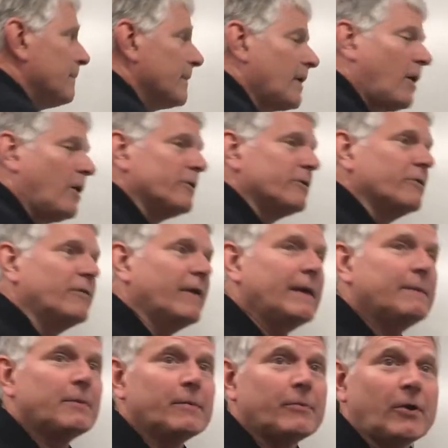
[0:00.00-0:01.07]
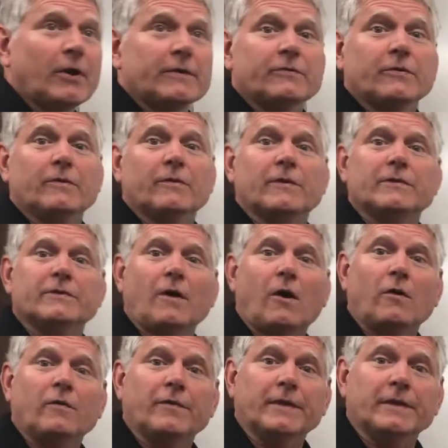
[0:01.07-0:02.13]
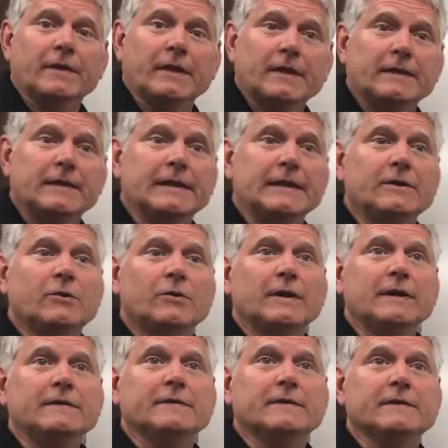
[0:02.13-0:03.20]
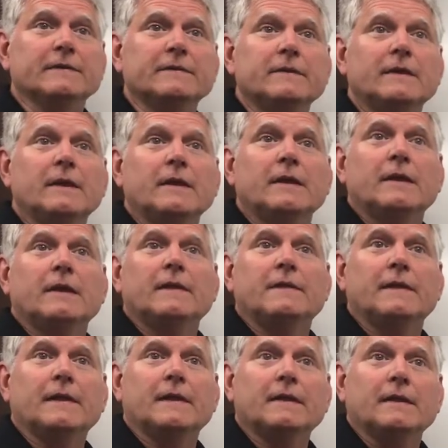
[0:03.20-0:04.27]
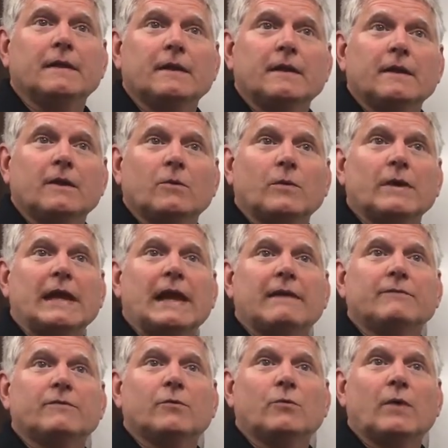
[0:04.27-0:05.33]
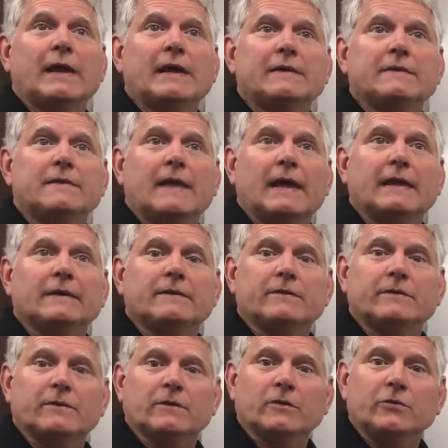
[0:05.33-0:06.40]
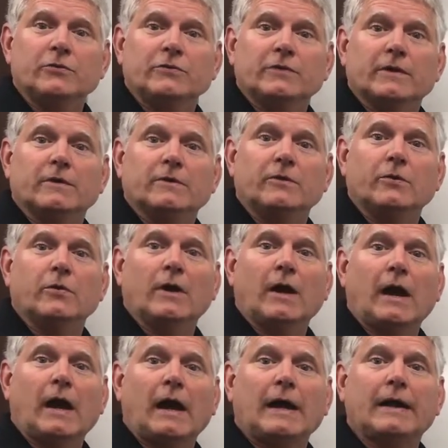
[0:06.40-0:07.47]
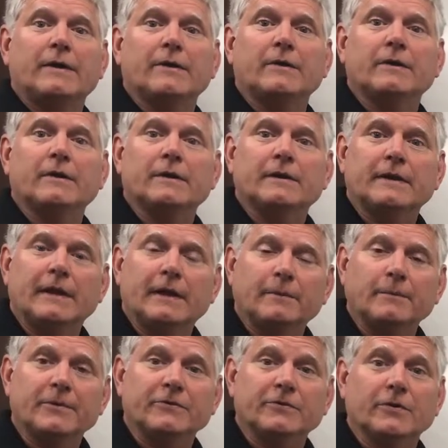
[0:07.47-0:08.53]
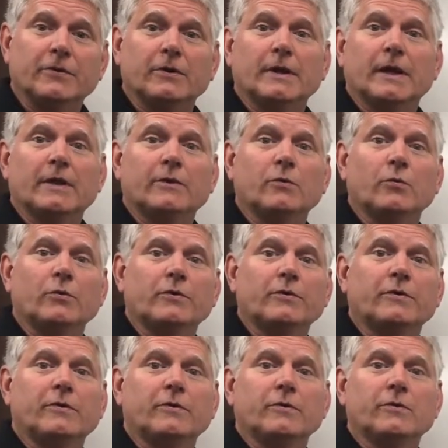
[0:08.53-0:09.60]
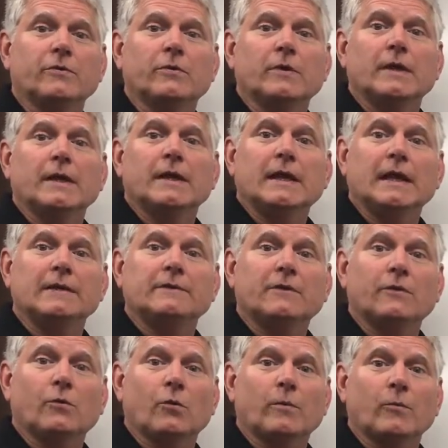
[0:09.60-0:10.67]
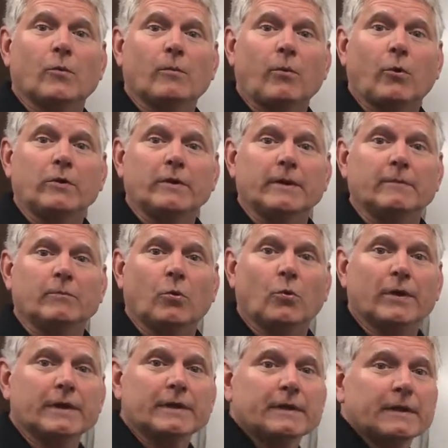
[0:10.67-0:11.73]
because the vapor pressure of the solvent decreases, then we have to raise that solution to a higher temperature in order to hit the normal boiling point.